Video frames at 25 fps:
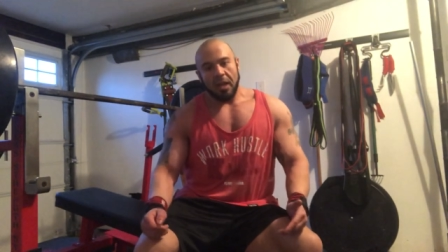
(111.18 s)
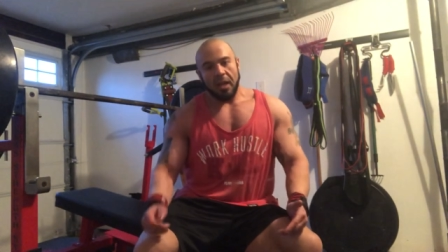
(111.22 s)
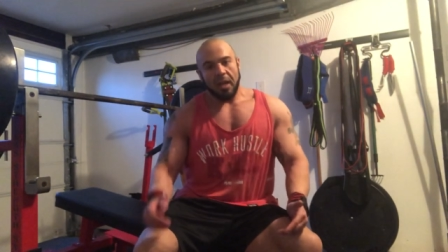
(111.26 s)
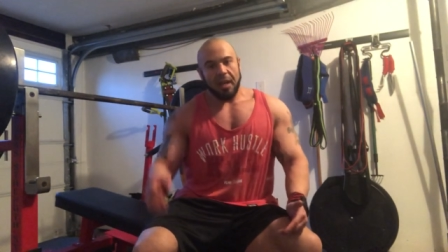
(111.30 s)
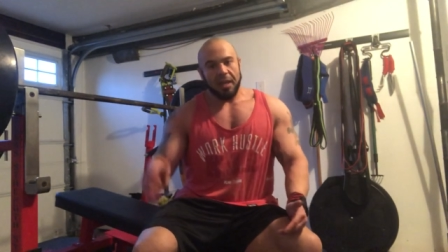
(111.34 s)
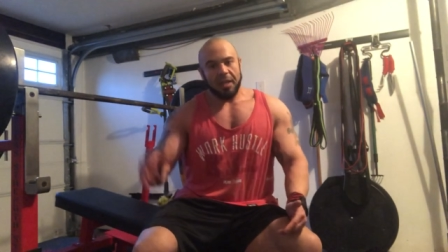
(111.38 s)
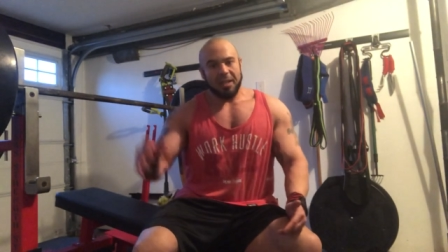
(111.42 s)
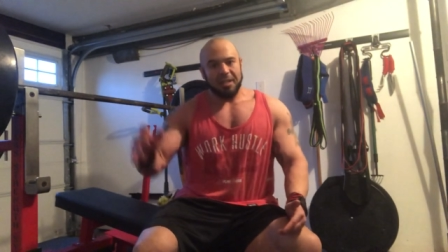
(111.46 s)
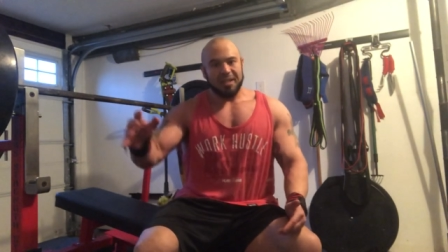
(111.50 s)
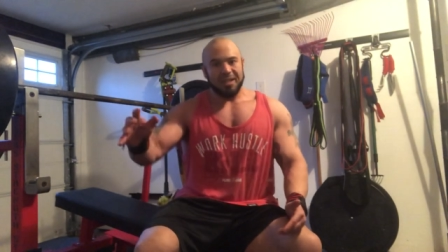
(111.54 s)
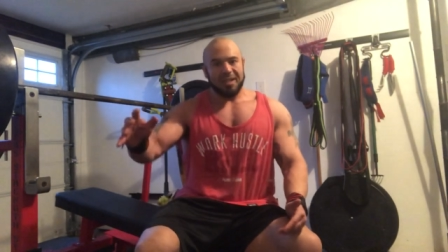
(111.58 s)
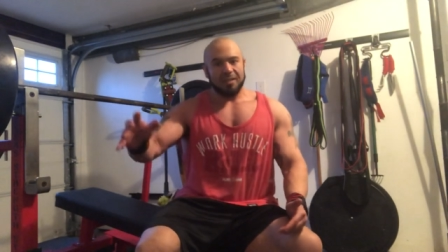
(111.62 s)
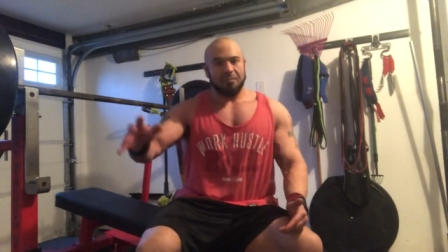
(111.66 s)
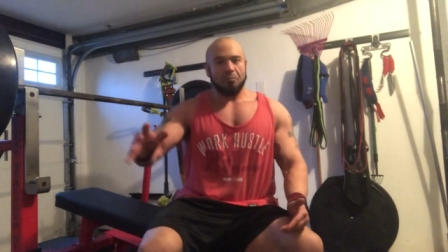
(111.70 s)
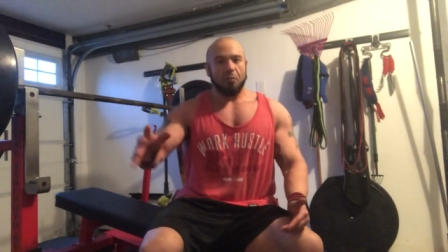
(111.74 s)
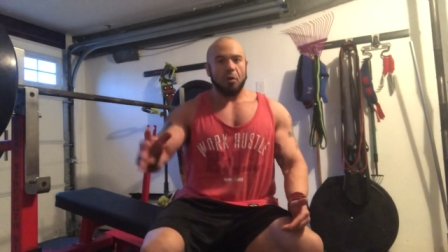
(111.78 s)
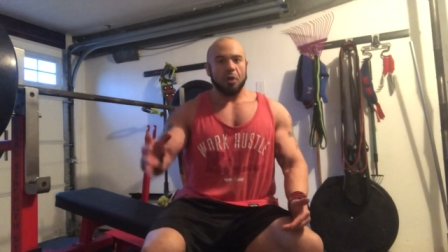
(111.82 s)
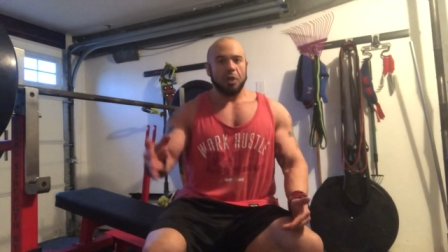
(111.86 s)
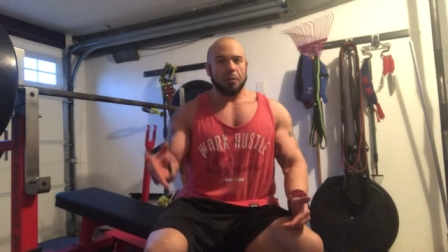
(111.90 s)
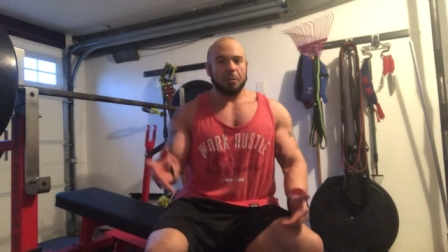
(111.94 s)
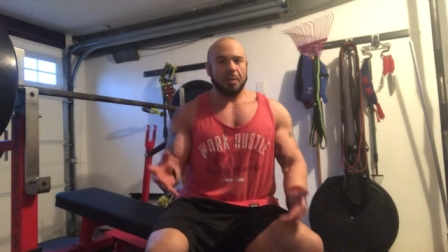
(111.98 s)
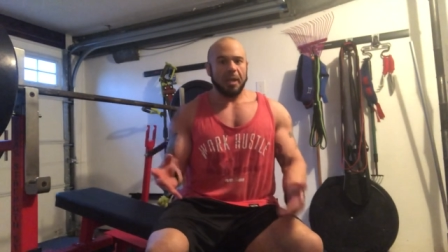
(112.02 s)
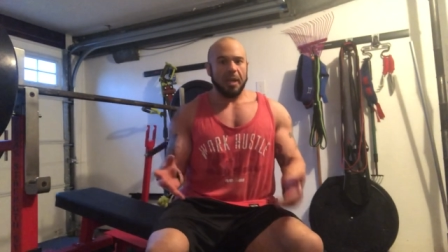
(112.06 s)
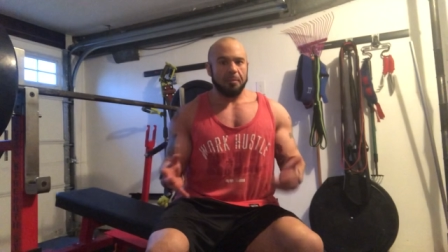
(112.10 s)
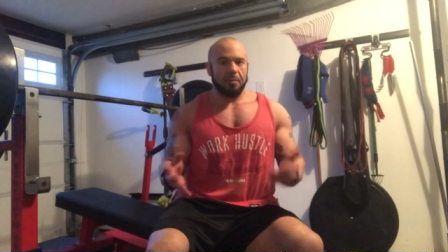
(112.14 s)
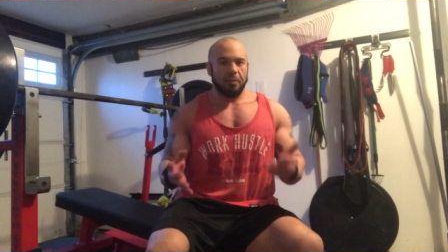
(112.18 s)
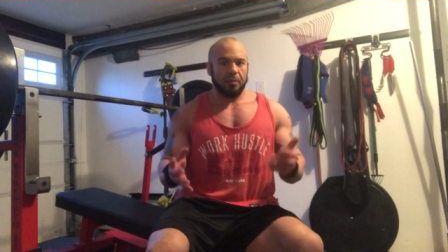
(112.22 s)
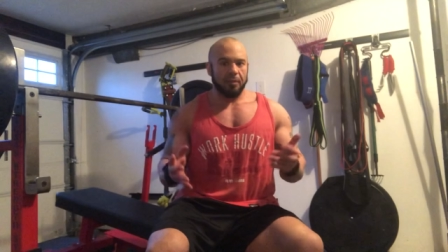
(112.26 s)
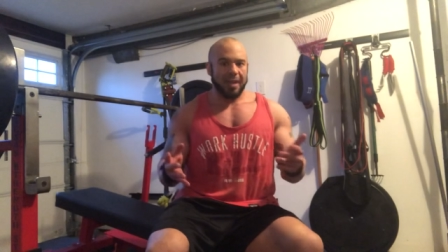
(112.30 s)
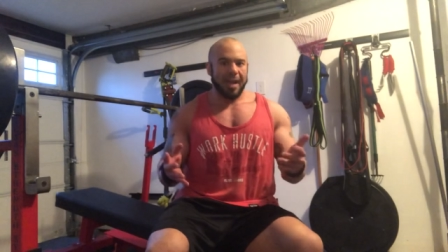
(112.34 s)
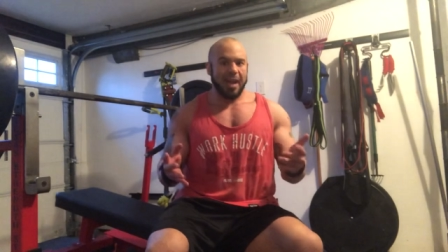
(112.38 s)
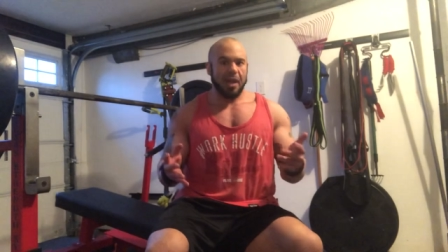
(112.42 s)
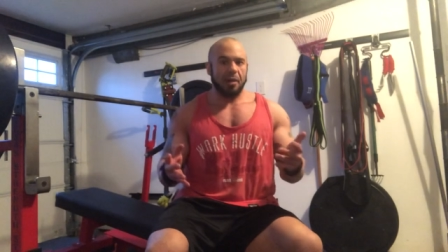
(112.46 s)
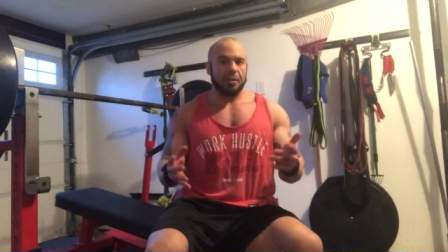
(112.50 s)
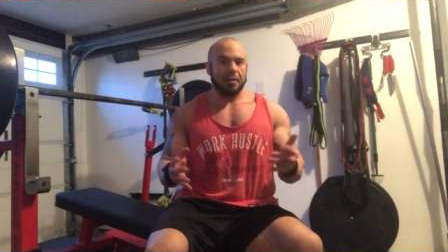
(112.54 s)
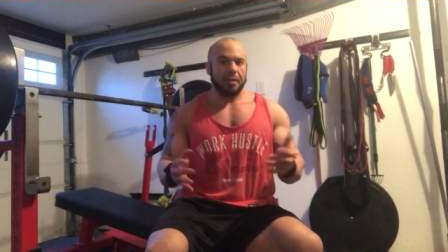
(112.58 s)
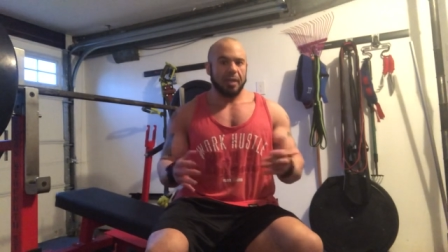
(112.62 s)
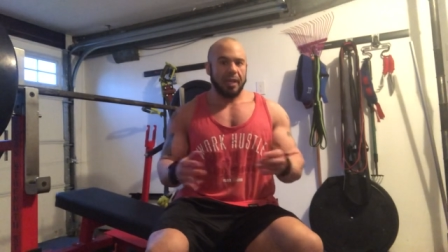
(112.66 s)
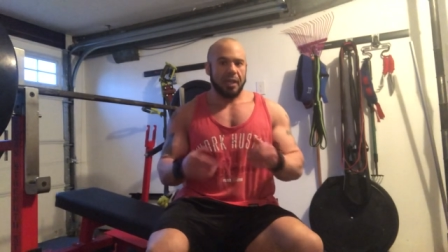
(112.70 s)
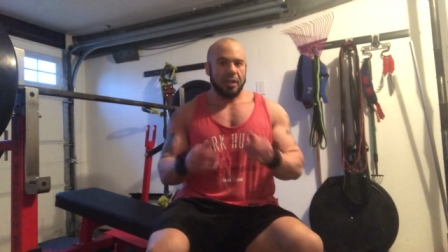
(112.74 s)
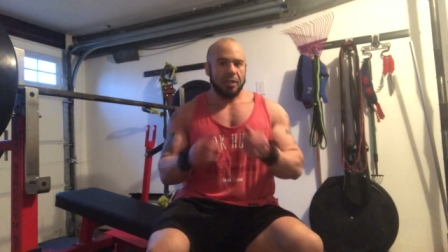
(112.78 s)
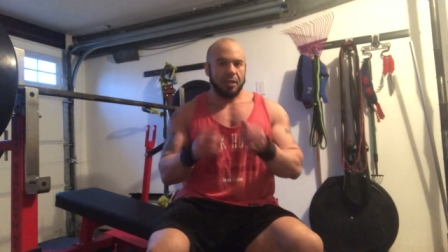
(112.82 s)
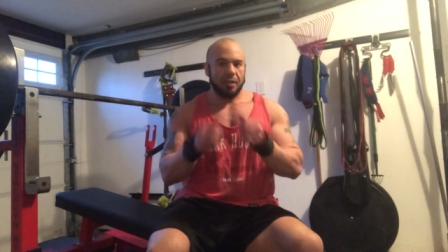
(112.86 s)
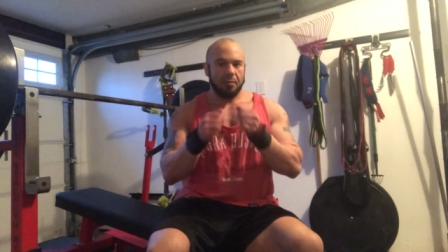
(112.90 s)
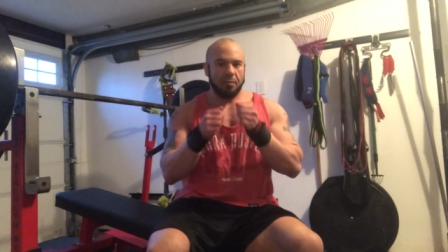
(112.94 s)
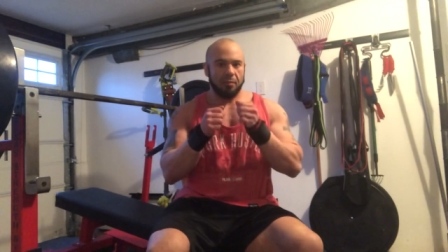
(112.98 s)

is most people nowadays,